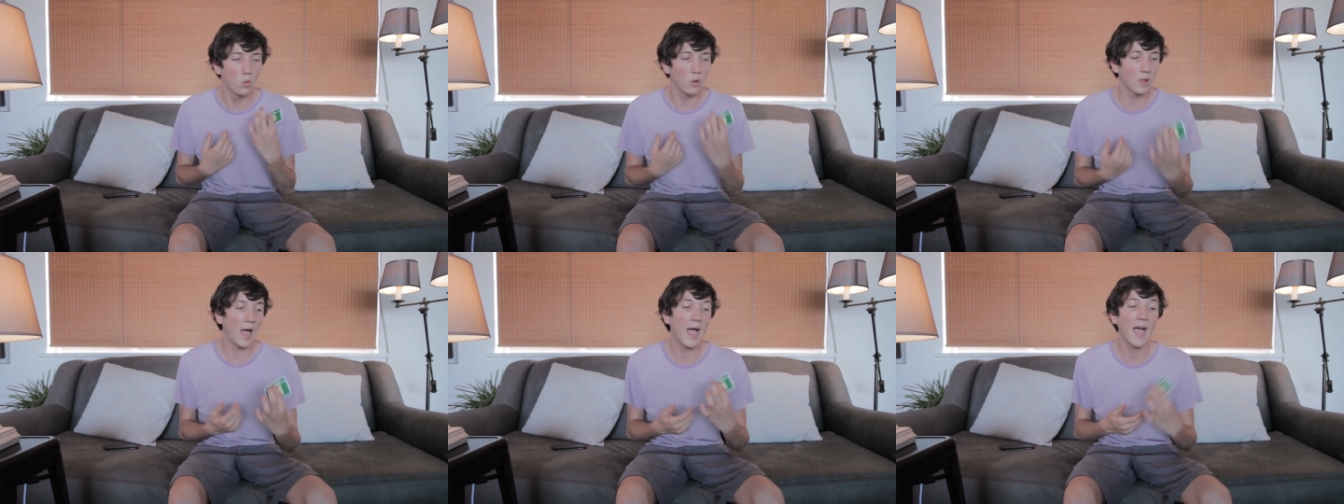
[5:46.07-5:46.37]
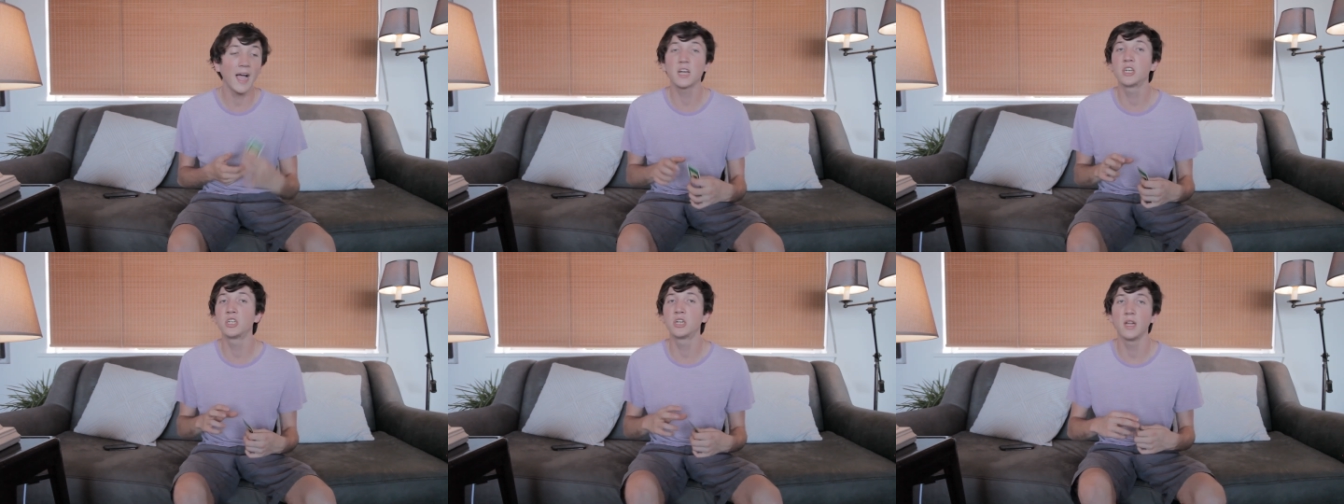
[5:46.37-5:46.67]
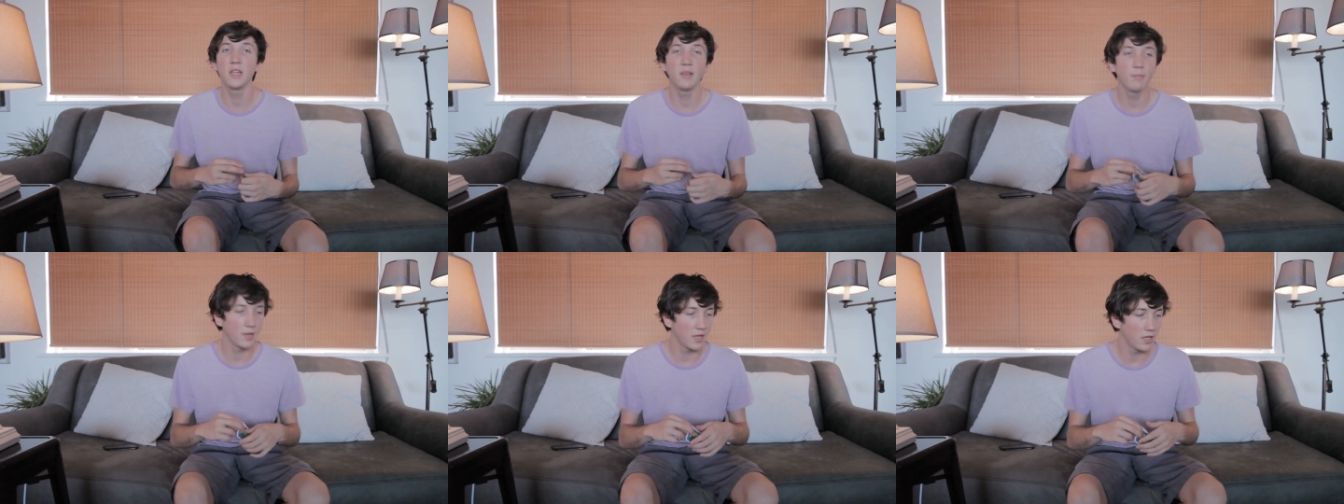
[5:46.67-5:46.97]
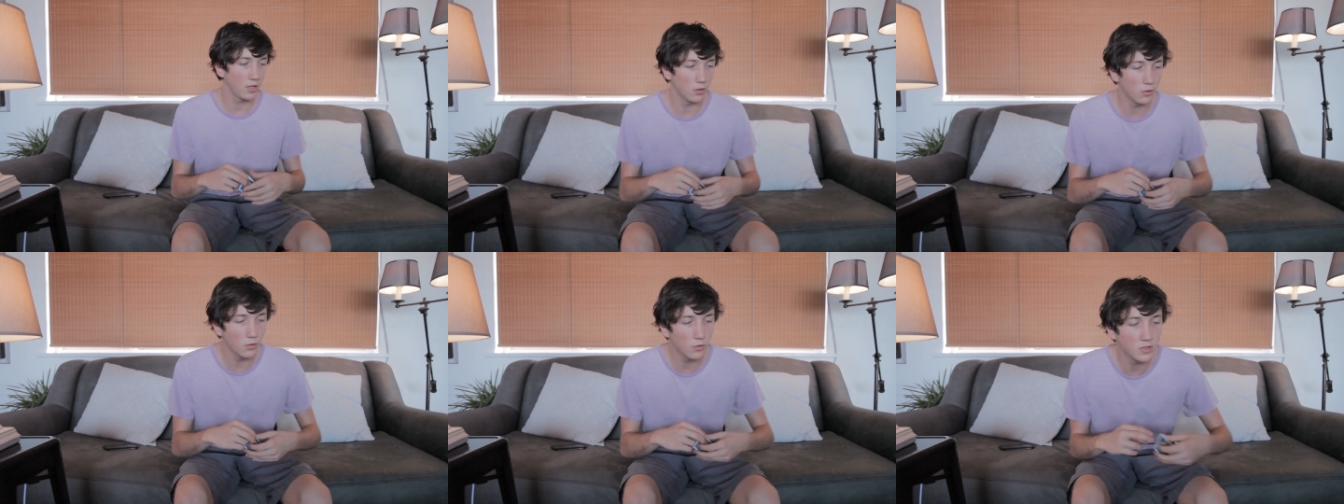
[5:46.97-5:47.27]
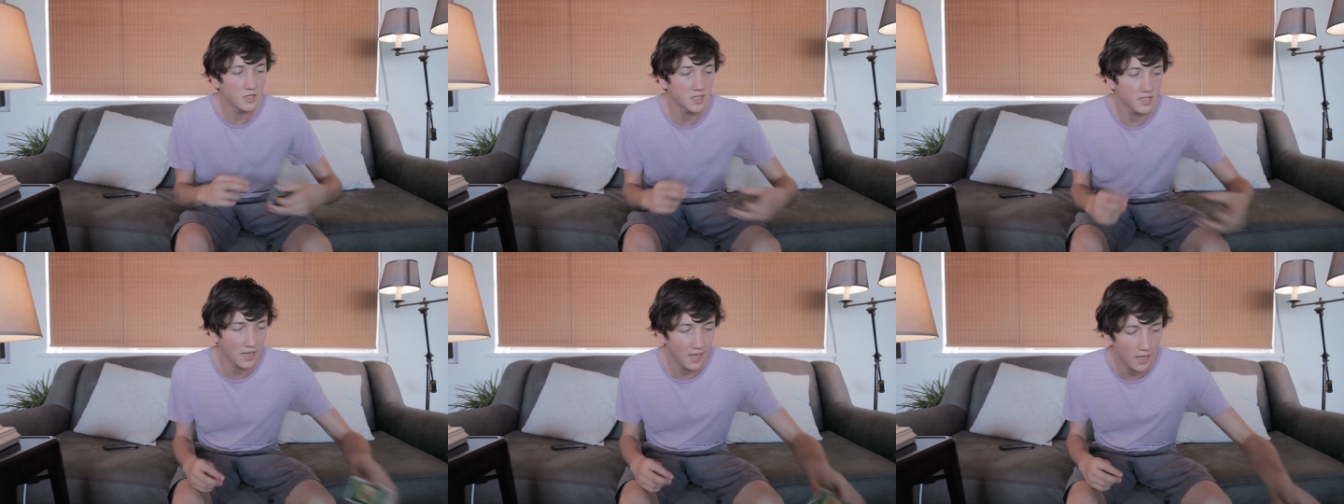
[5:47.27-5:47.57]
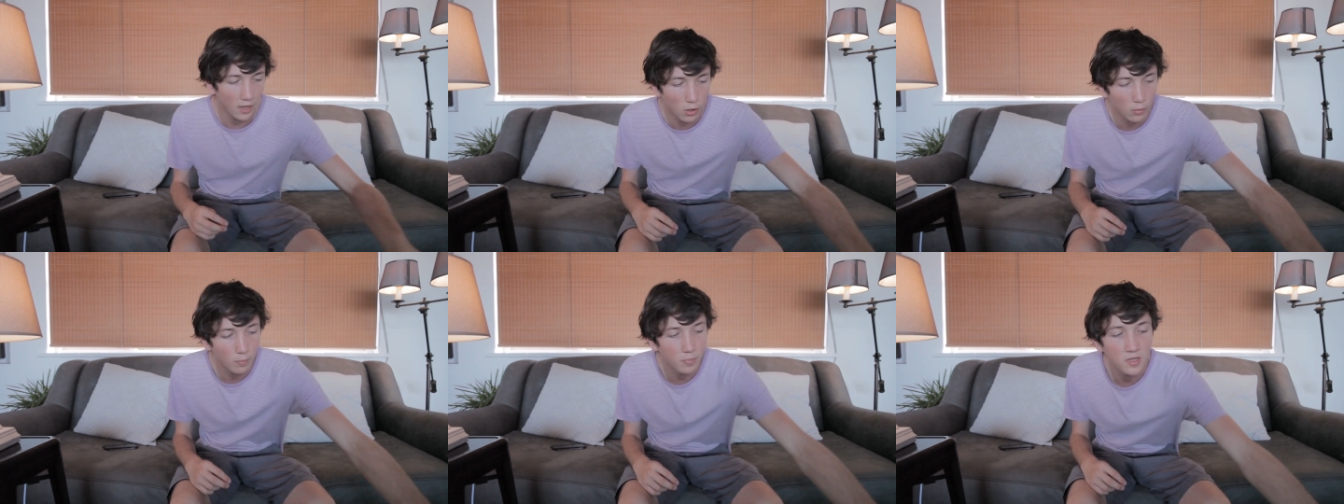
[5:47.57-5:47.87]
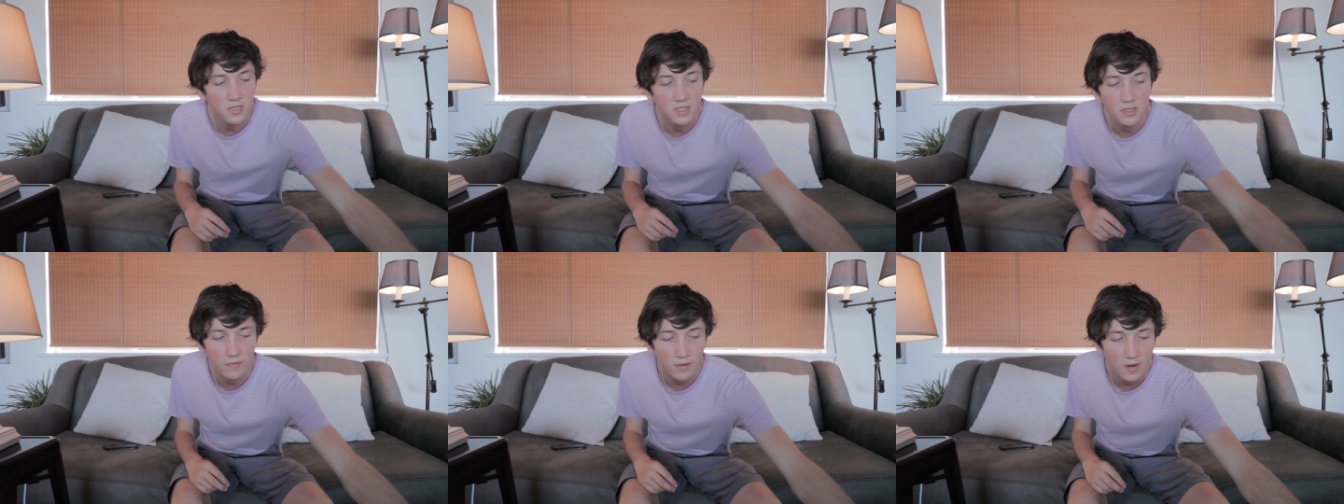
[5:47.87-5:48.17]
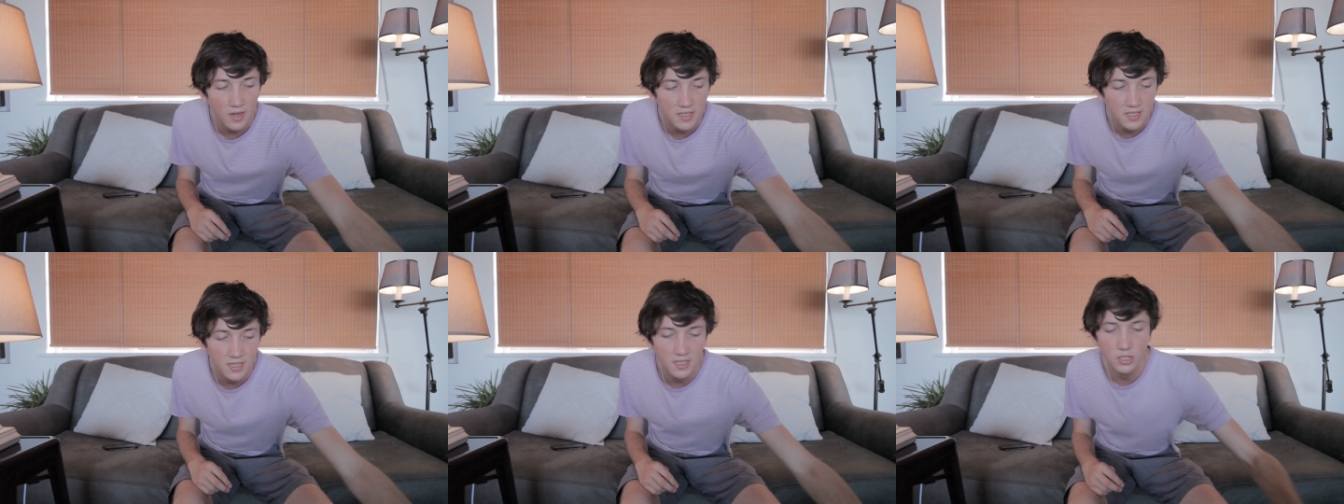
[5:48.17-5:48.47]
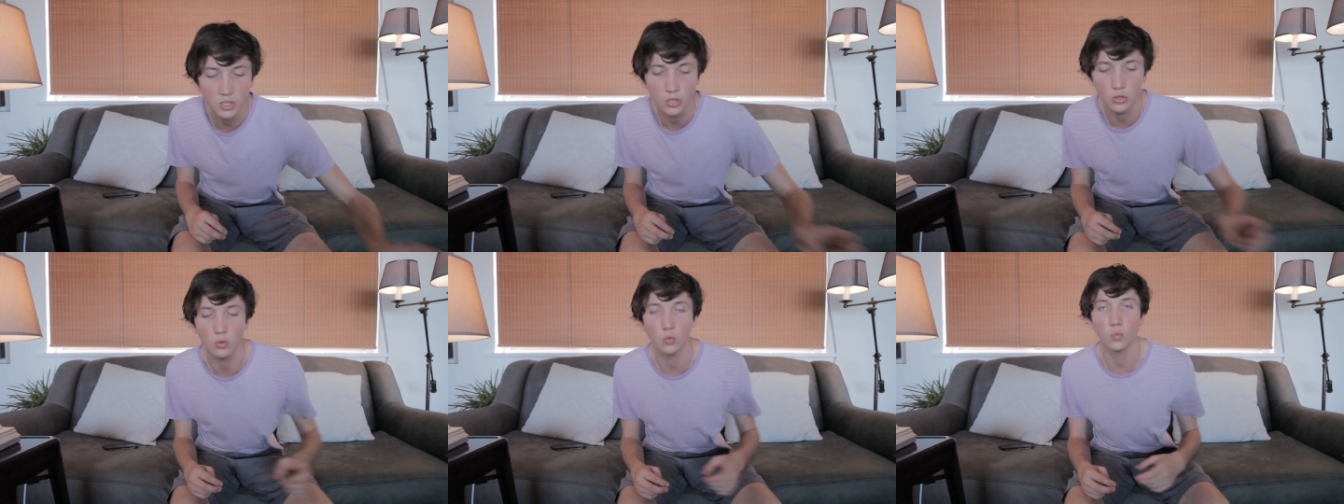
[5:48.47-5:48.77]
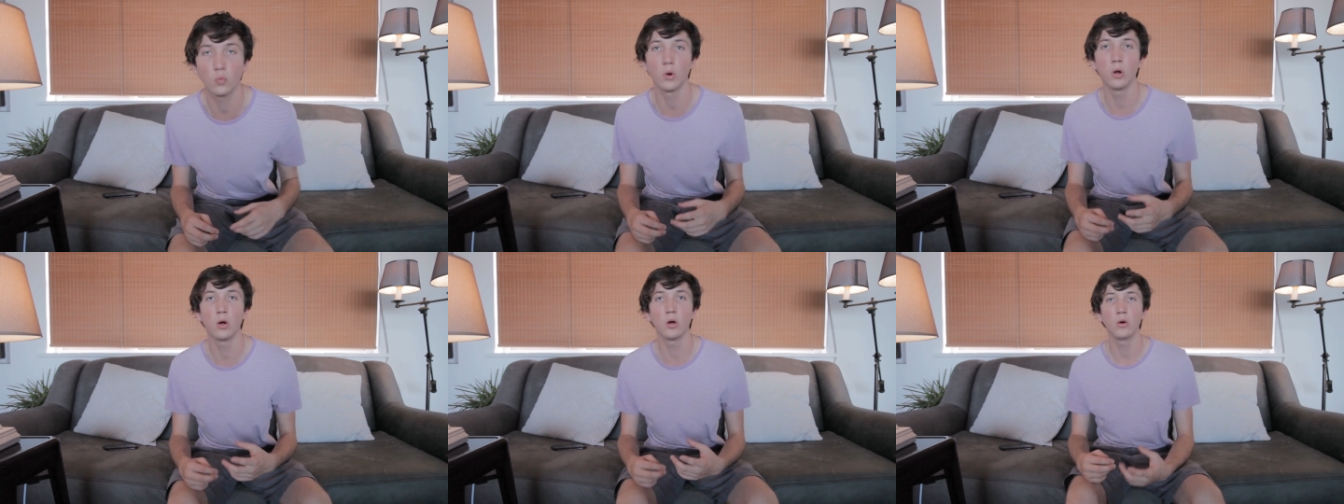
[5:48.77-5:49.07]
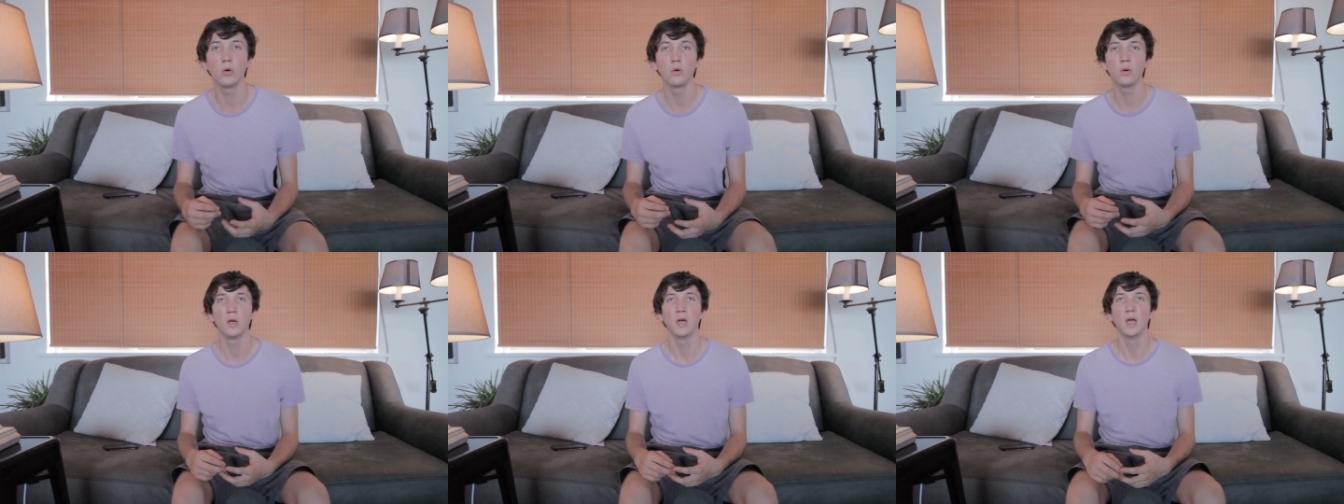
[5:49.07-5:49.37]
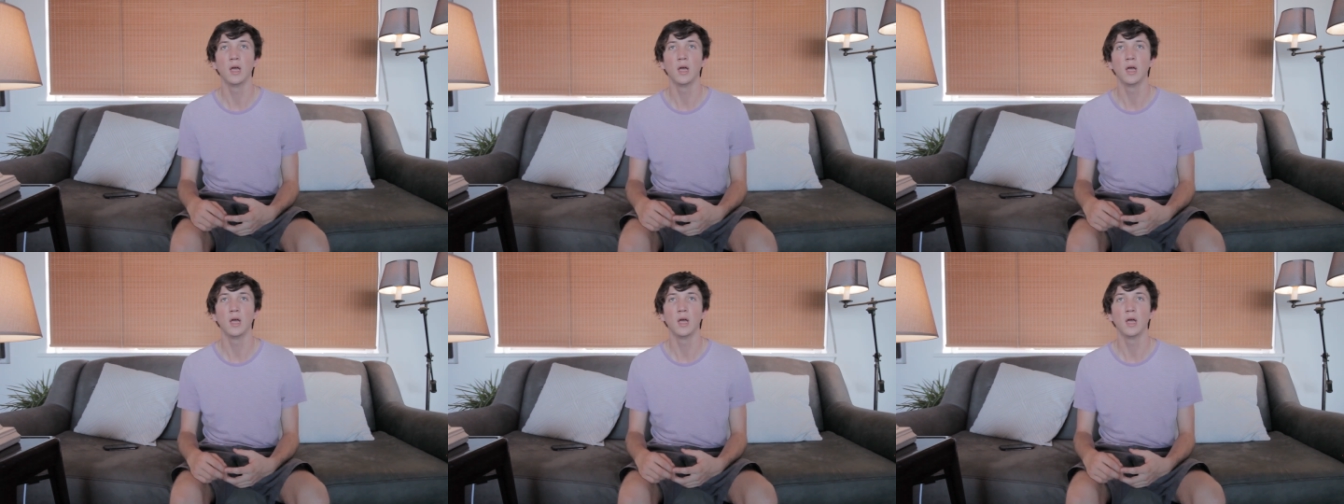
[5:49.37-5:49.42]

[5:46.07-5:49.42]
will actually be used to help the civilization grow,